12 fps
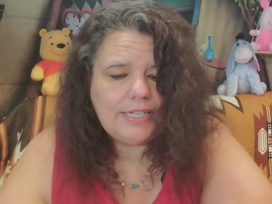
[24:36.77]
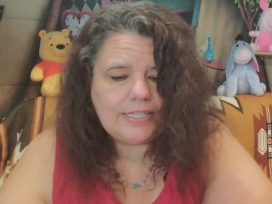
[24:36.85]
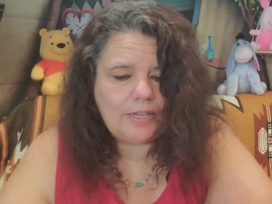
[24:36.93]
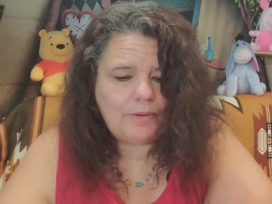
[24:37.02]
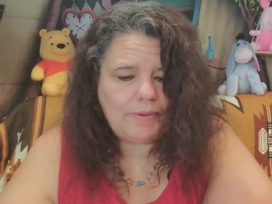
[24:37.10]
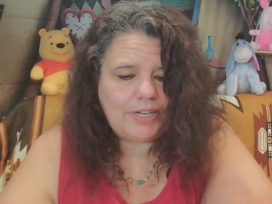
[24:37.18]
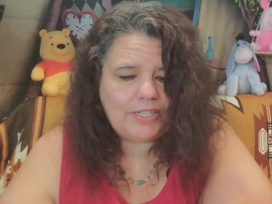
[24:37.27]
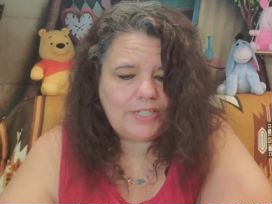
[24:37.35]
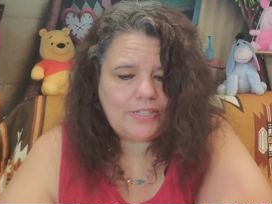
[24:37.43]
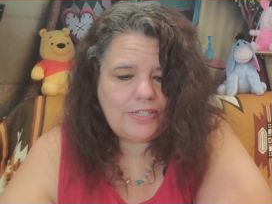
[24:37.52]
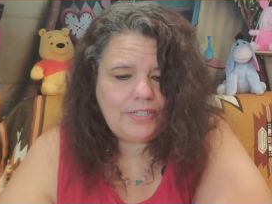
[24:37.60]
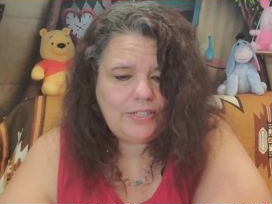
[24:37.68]
So make
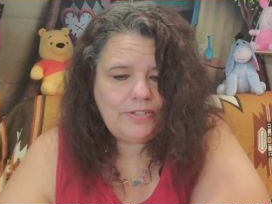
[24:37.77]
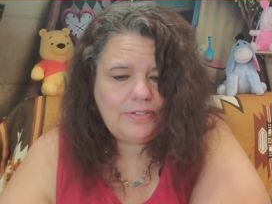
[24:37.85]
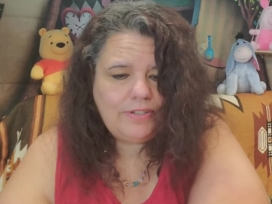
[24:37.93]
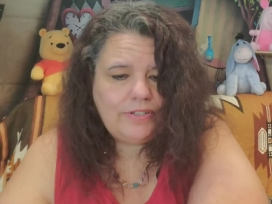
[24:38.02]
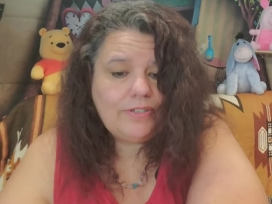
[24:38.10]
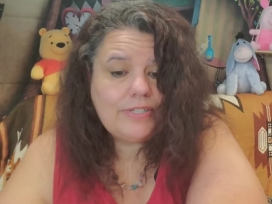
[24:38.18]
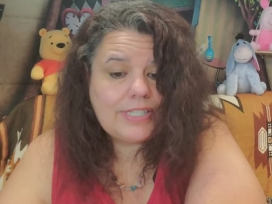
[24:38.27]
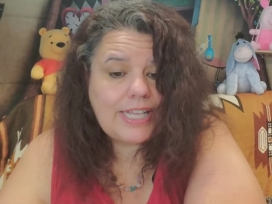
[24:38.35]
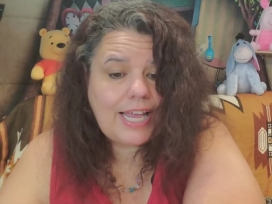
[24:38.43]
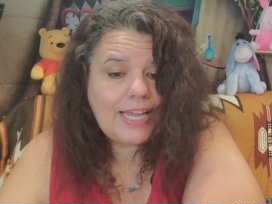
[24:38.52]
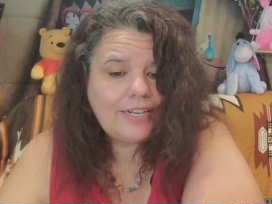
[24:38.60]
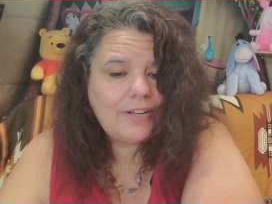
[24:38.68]
sure you use
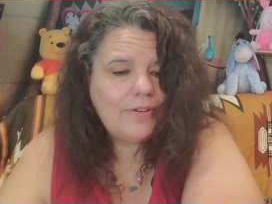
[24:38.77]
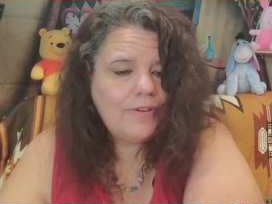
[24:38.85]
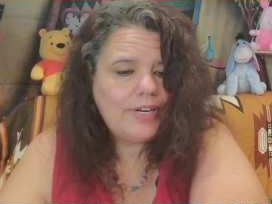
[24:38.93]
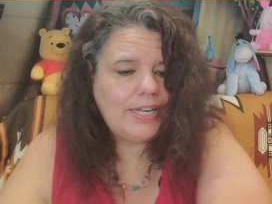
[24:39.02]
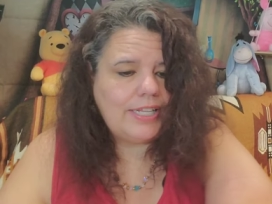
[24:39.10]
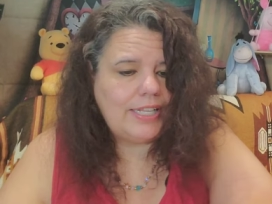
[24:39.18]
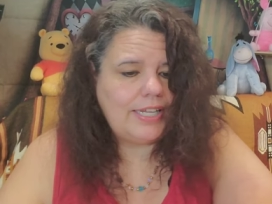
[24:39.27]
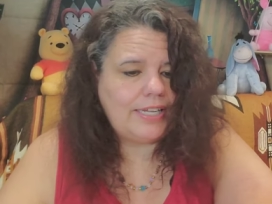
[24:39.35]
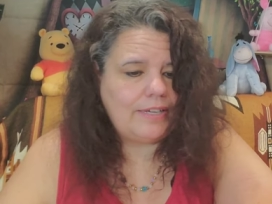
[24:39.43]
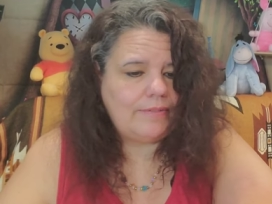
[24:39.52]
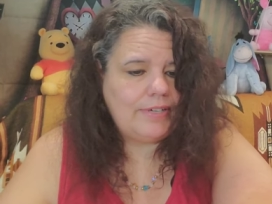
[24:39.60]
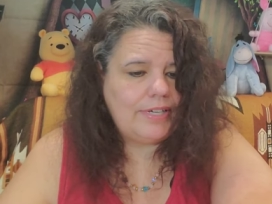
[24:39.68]
that code and
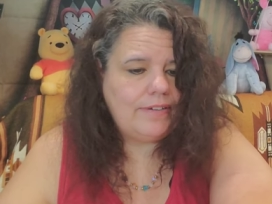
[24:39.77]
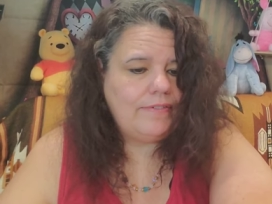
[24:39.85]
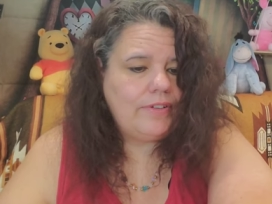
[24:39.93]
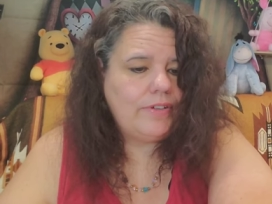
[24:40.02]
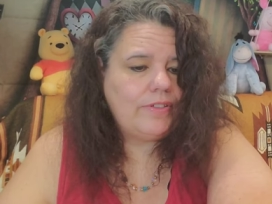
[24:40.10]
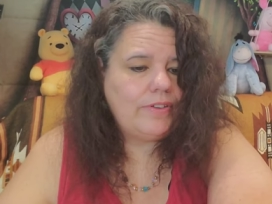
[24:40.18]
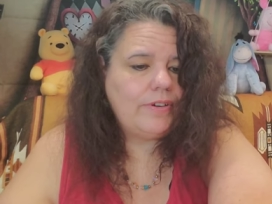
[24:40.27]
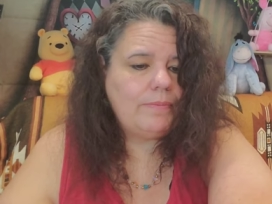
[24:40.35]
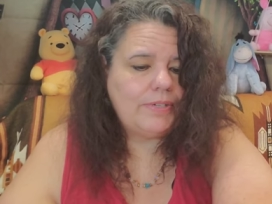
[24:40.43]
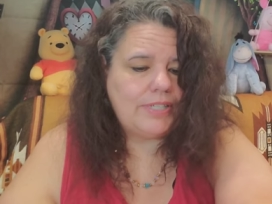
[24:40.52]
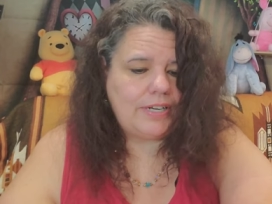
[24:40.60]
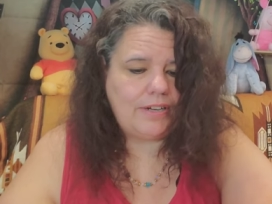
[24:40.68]
link. It will give you
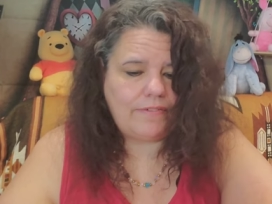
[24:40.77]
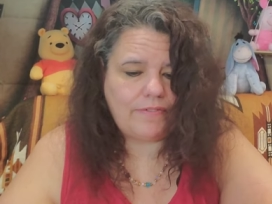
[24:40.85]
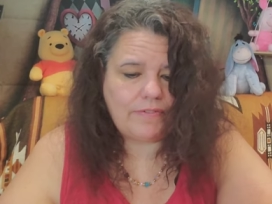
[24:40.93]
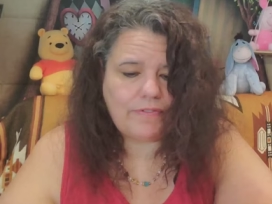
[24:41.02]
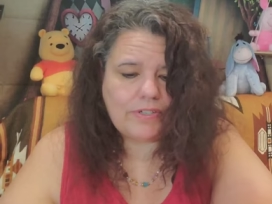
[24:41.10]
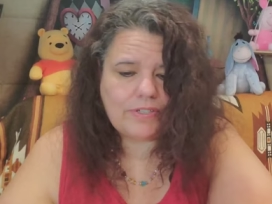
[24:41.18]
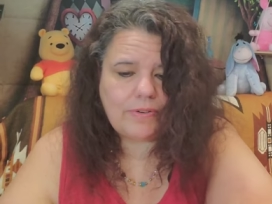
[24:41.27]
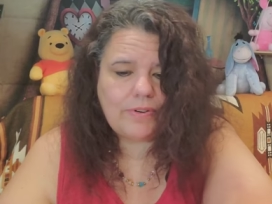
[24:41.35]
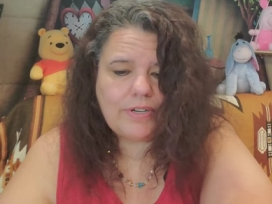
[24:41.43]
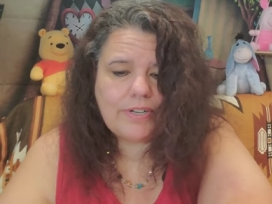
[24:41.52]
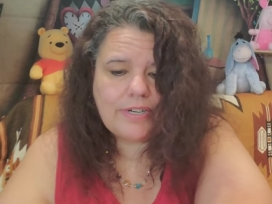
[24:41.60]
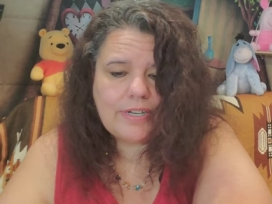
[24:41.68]
30% off your first
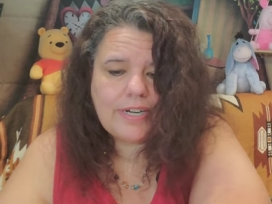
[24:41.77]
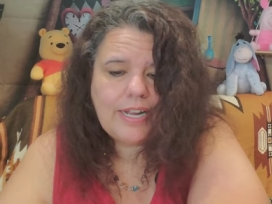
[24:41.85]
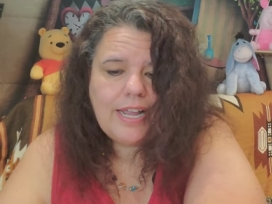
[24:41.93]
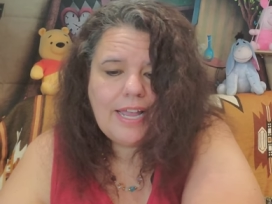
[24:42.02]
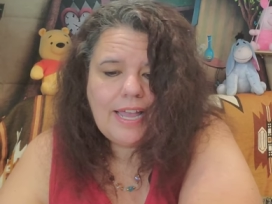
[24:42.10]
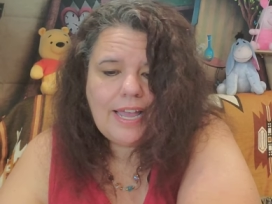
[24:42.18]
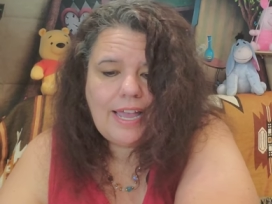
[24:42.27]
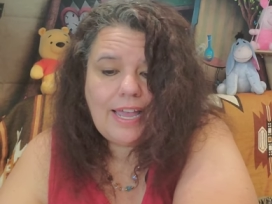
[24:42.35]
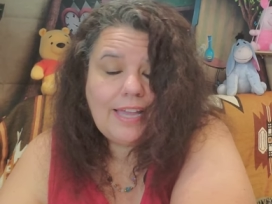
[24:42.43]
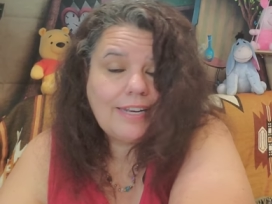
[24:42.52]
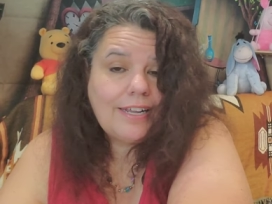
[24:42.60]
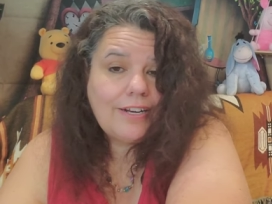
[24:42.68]
order
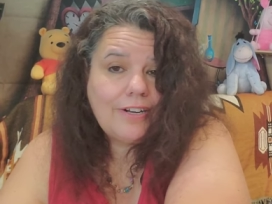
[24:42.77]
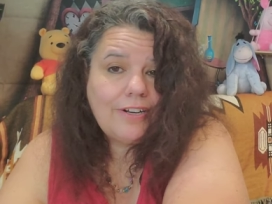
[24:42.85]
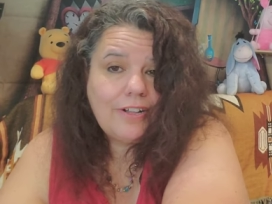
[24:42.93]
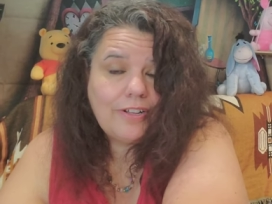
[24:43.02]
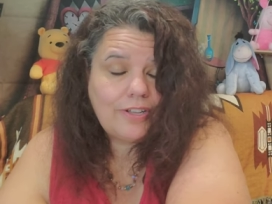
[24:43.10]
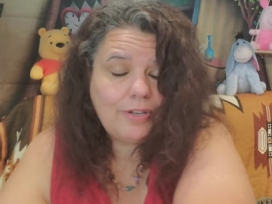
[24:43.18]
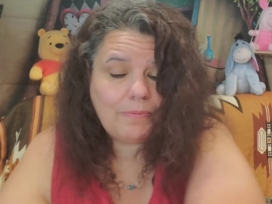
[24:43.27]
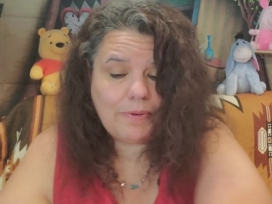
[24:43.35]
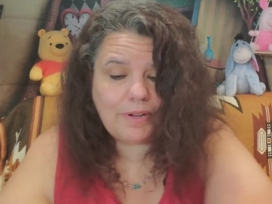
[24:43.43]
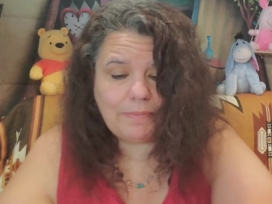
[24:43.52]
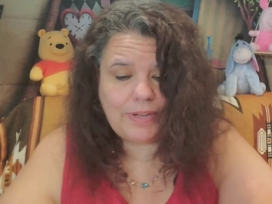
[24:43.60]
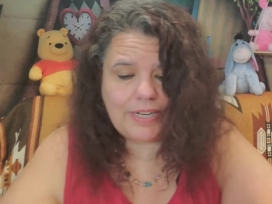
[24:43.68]
and a $100
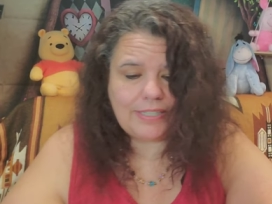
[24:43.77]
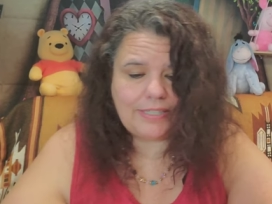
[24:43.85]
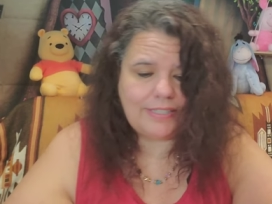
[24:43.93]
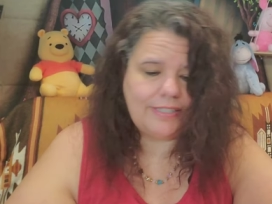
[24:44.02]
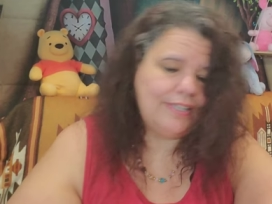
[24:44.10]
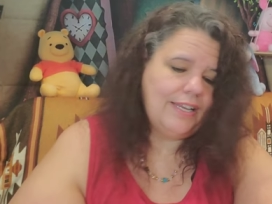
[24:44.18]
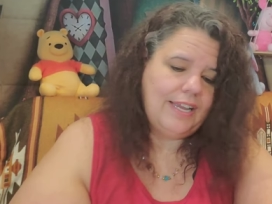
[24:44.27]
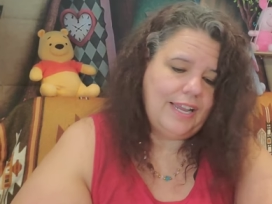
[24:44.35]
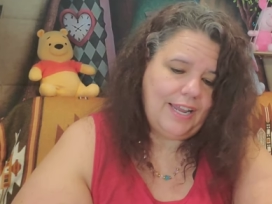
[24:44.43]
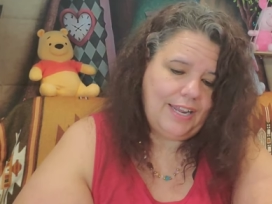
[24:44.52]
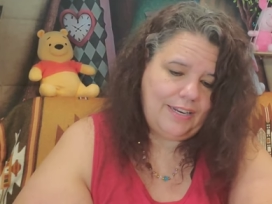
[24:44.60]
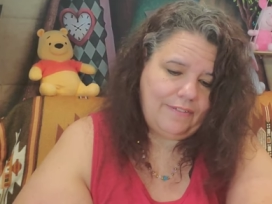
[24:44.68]
coupon bundle.
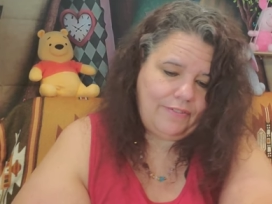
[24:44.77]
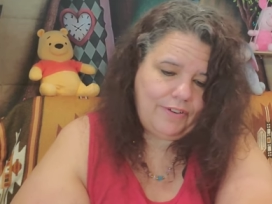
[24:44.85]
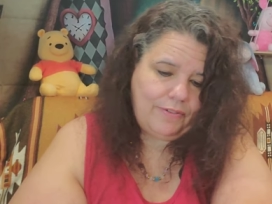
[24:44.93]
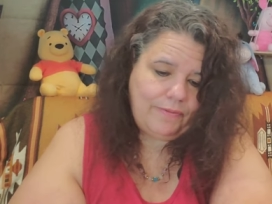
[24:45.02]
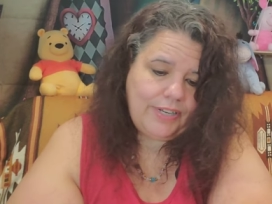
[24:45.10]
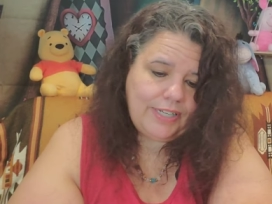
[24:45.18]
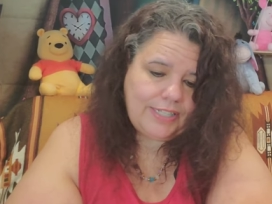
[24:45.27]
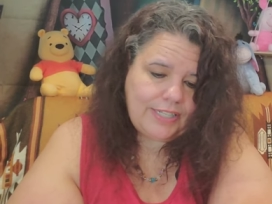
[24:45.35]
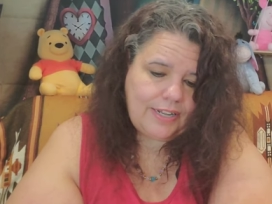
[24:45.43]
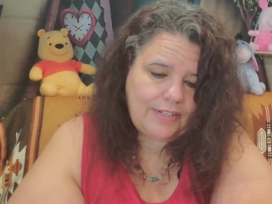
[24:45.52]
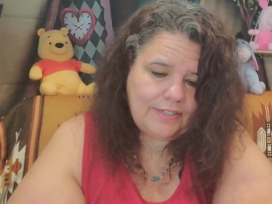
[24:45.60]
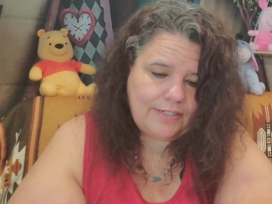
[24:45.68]
And if you're a
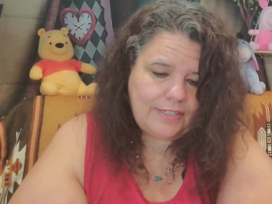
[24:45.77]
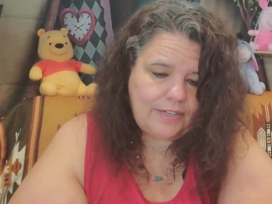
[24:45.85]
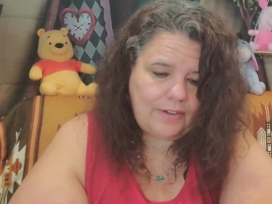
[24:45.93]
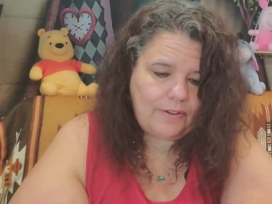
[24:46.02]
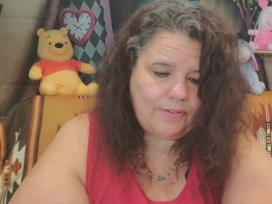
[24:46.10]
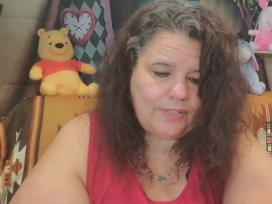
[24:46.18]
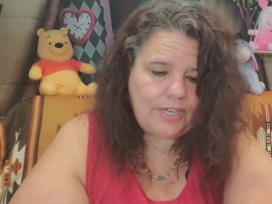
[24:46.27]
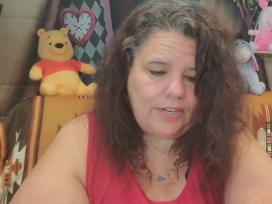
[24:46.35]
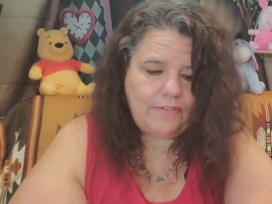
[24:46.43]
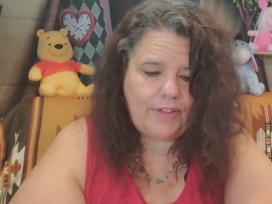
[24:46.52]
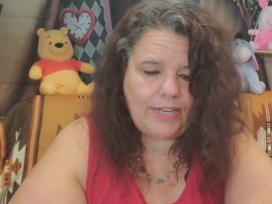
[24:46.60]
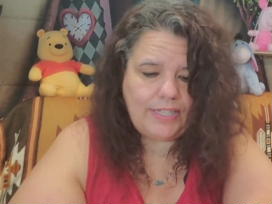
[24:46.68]
reinstaller, so say
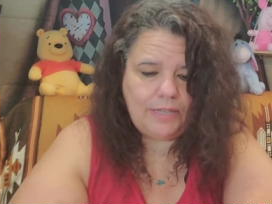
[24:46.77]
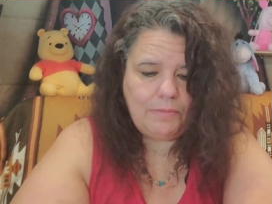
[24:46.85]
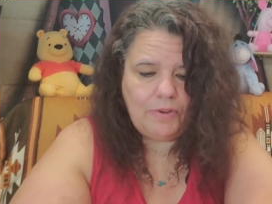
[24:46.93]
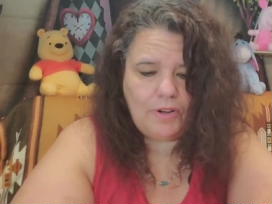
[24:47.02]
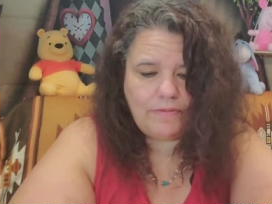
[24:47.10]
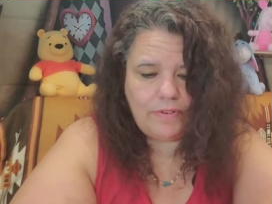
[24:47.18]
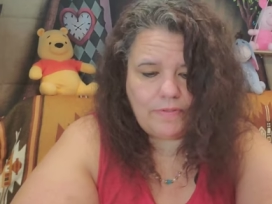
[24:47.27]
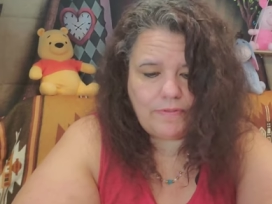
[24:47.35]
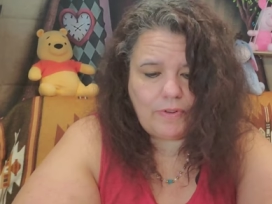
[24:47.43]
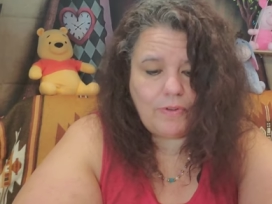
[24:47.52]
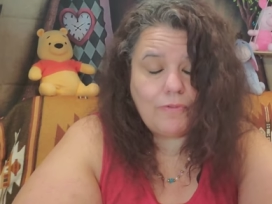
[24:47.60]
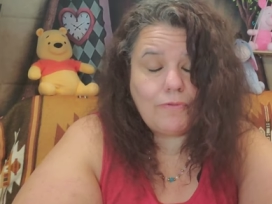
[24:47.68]
you've had Temu off your
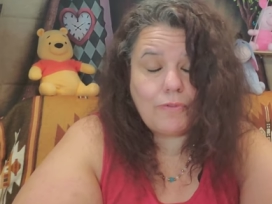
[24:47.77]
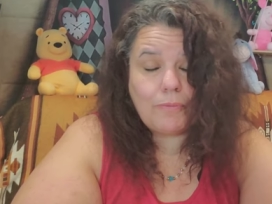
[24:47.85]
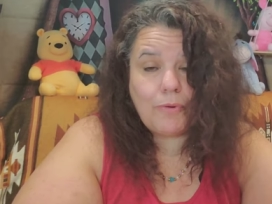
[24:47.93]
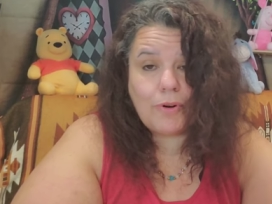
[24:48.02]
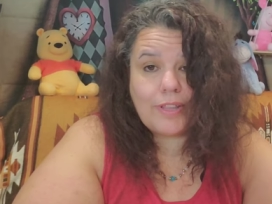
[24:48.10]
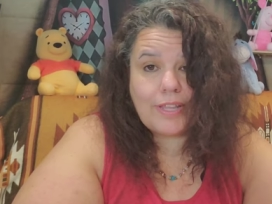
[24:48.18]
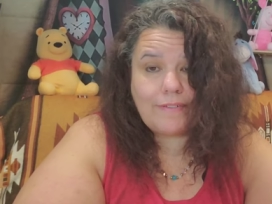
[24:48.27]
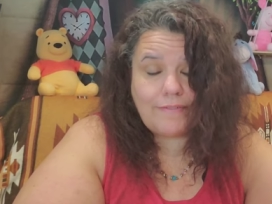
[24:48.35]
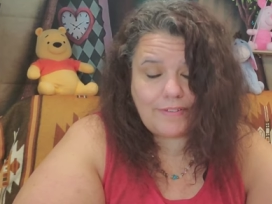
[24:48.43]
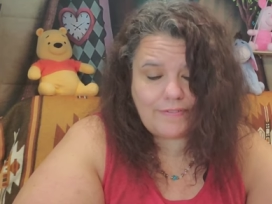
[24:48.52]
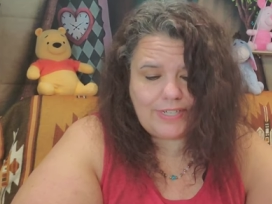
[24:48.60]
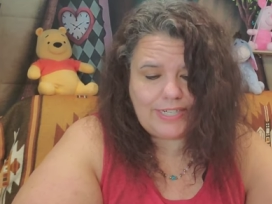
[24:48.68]
phone for more than
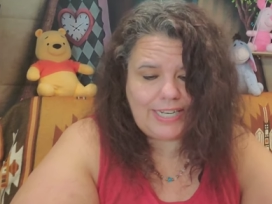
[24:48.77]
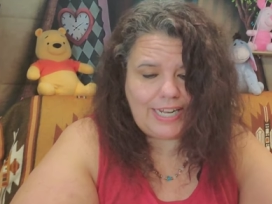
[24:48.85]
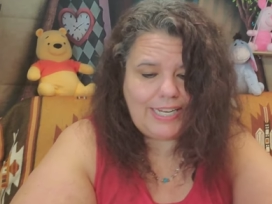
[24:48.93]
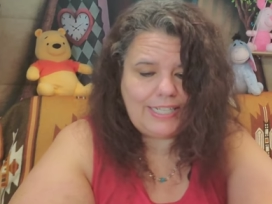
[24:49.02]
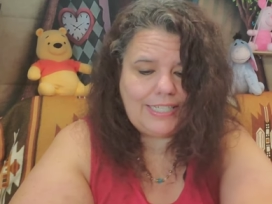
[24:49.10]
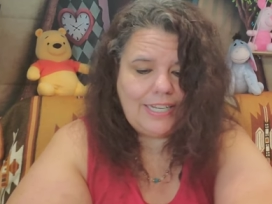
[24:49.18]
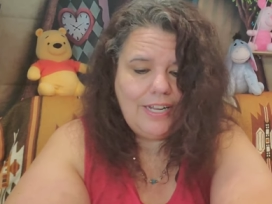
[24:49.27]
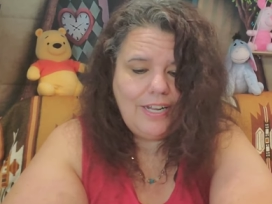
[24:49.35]
15 days,